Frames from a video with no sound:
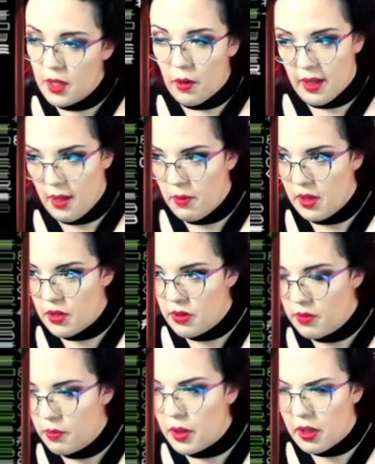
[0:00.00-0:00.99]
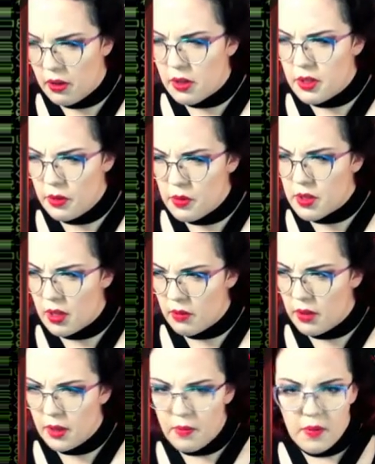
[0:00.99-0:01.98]
I know that much. But you're in
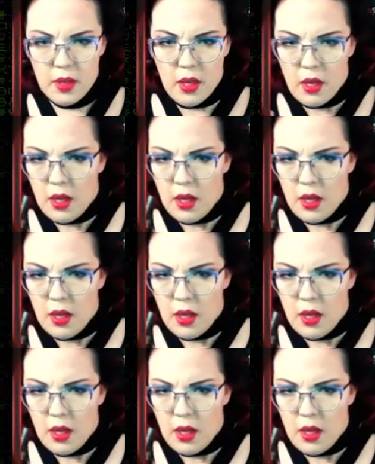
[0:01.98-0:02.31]
Tucson, right?